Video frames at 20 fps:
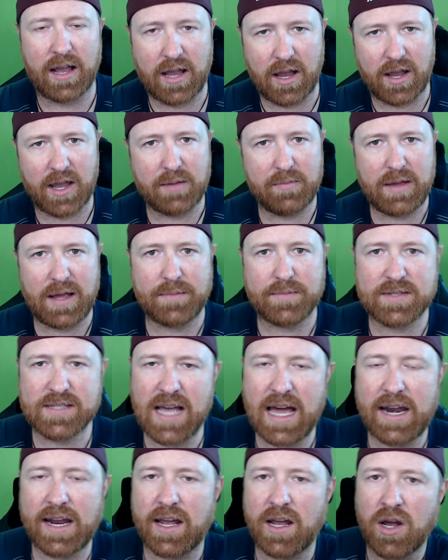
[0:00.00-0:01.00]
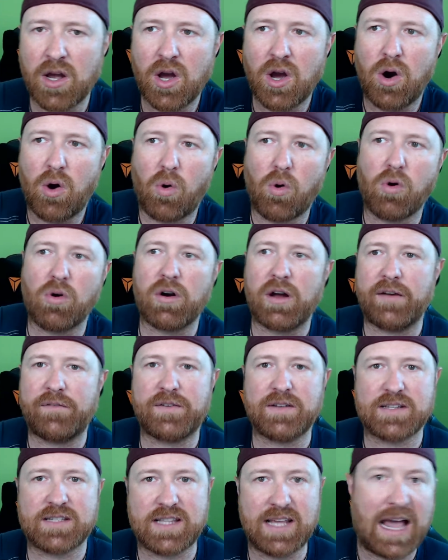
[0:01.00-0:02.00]
can be upsetting, or if
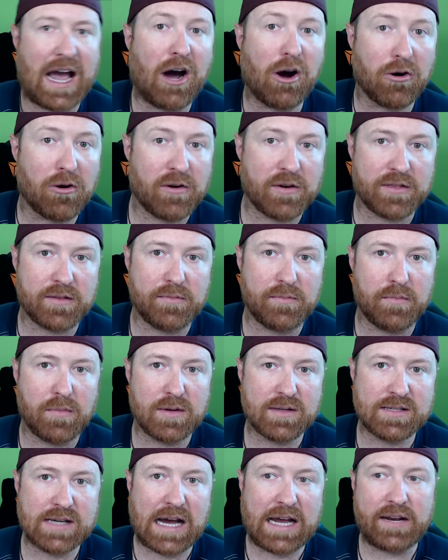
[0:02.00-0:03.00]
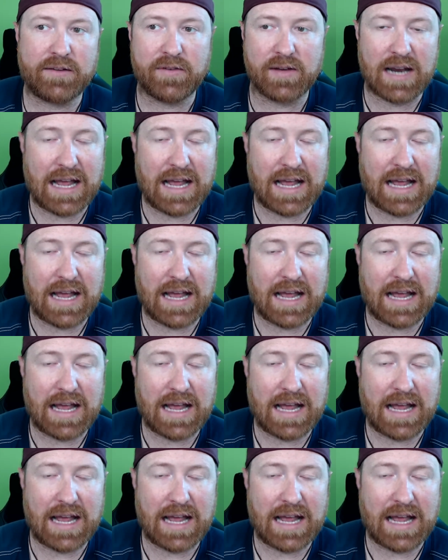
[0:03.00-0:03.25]
it's the algorithm side of it.